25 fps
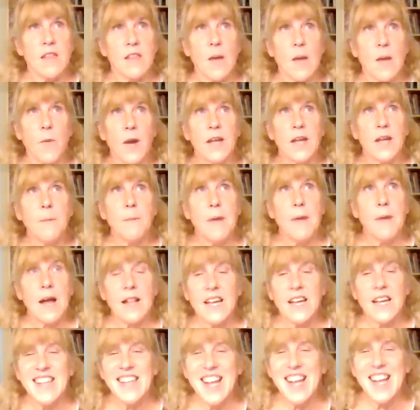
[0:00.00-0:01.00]
They were in a
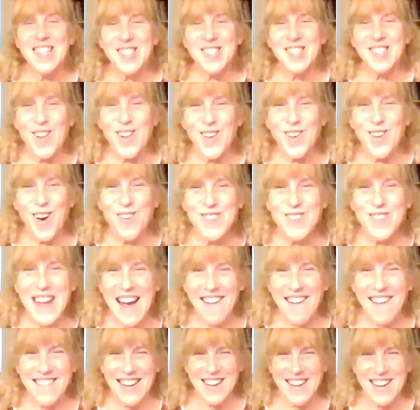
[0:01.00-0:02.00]
ballet dance called
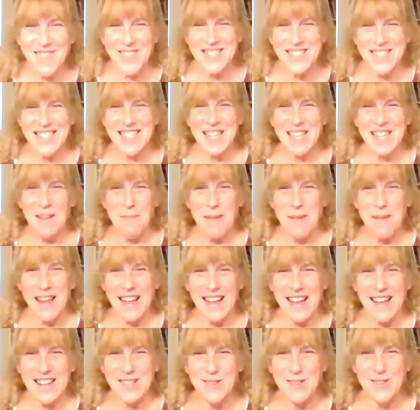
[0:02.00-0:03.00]
Hoedown, and it was these little
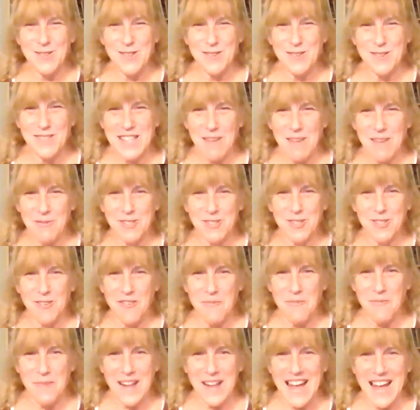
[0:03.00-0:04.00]
pink tutus that were
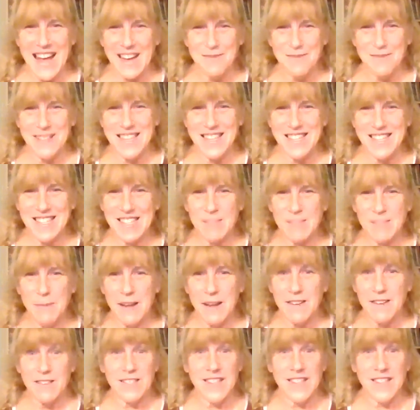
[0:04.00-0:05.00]
sort of plaid with these
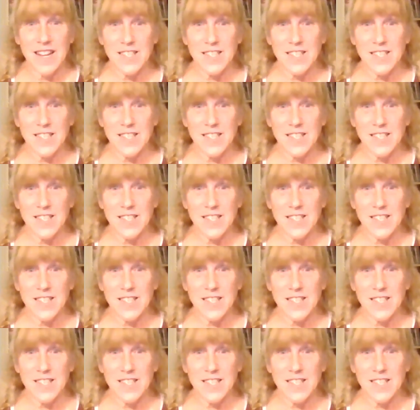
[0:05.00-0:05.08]
suspenders.